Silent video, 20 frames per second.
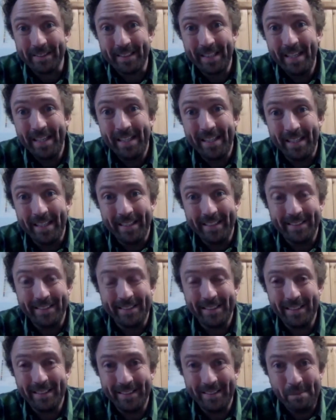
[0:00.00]
Kit is
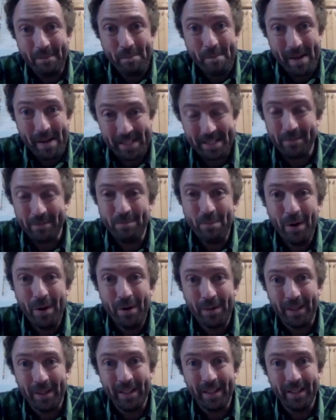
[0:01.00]
a massive
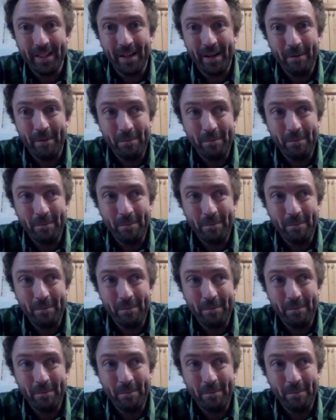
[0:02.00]
market